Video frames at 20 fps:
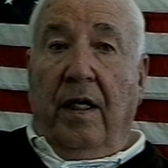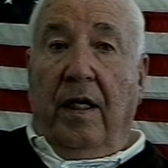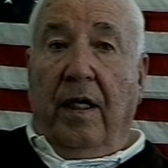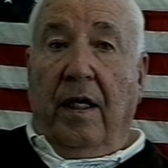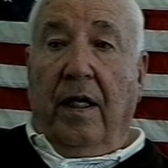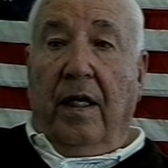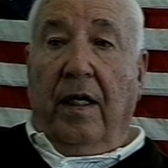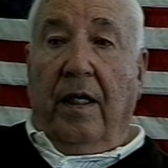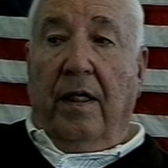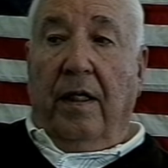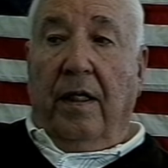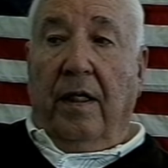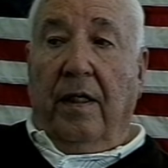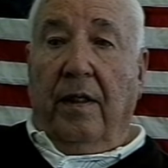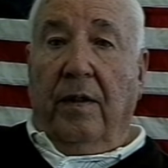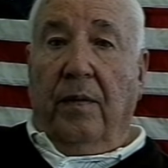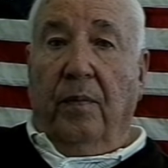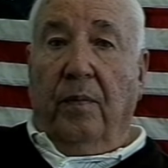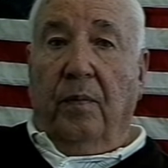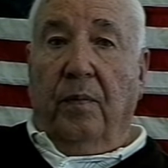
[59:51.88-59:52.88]
And
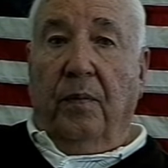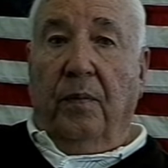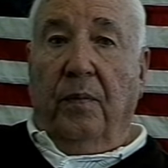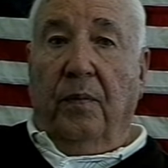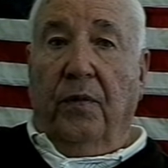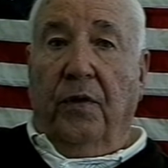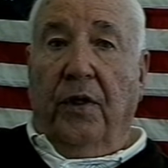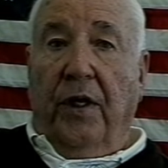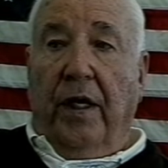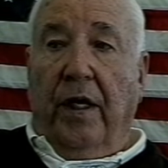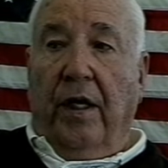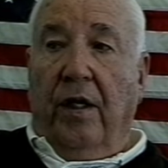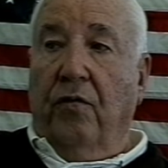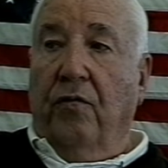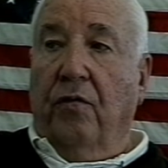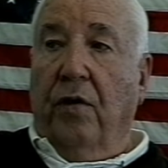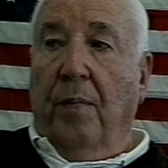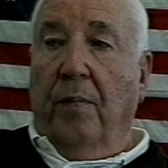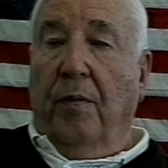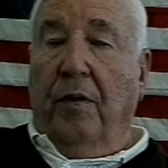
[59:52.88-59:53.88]
uh, she had a
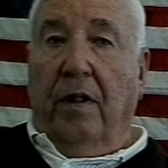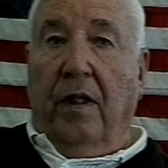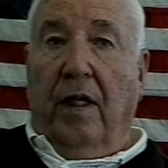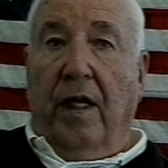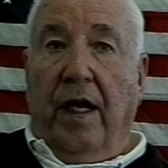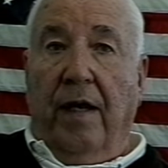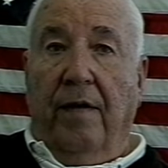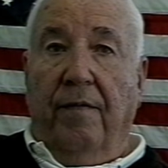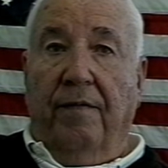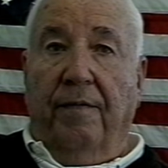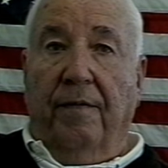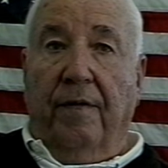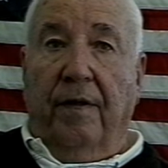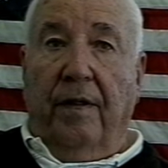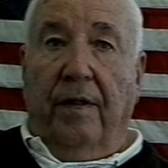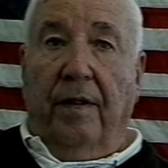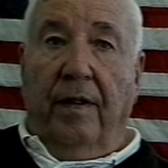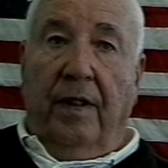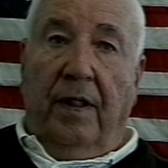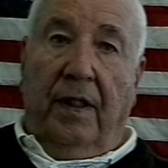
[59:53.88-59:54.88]
troubled life
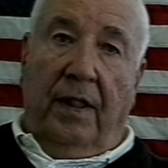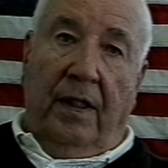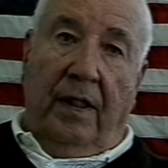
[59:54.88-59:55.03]
and